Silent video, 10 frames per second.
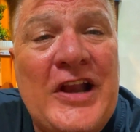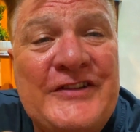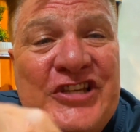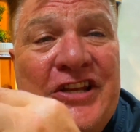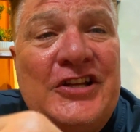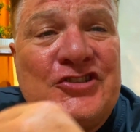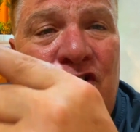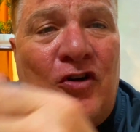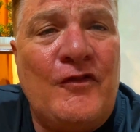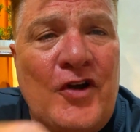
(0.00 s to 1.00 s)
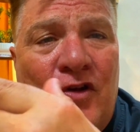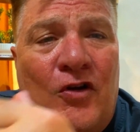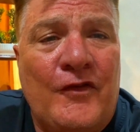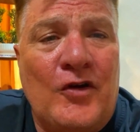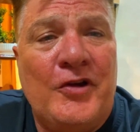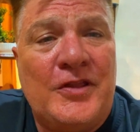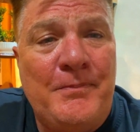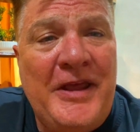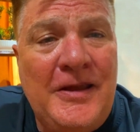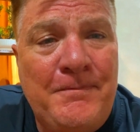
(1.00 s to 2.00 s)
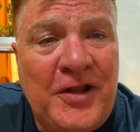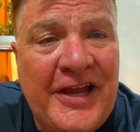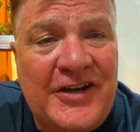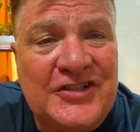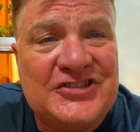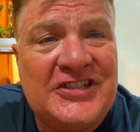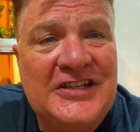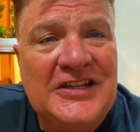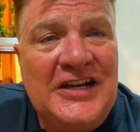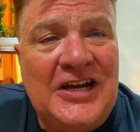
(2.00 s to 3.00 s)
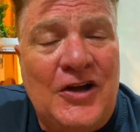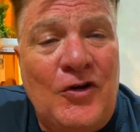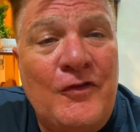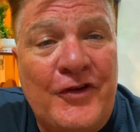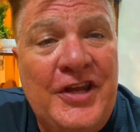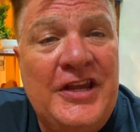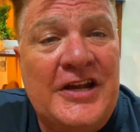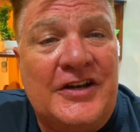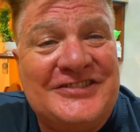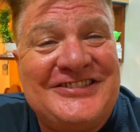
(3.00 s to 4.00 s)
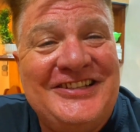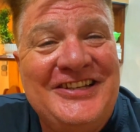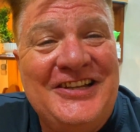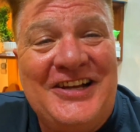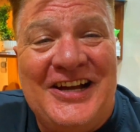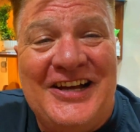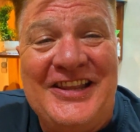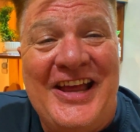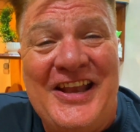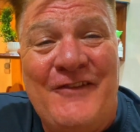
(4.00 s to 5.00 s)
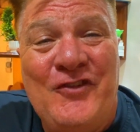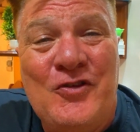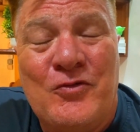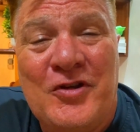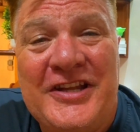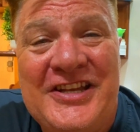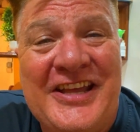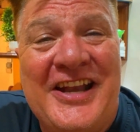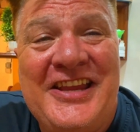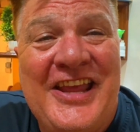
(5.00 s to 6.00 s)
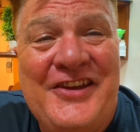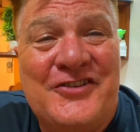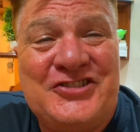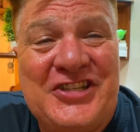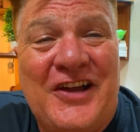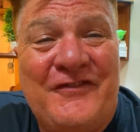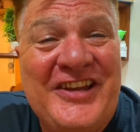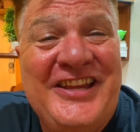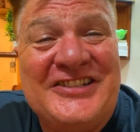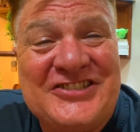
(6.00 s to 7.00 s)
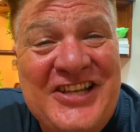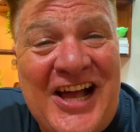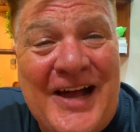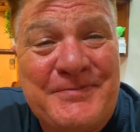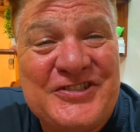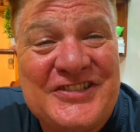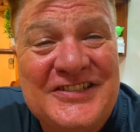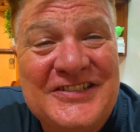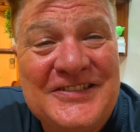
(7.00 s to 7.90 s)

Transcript: And I've seen this over and over with many players uh, over the years uh, that if you really dedicate yourself to get stops,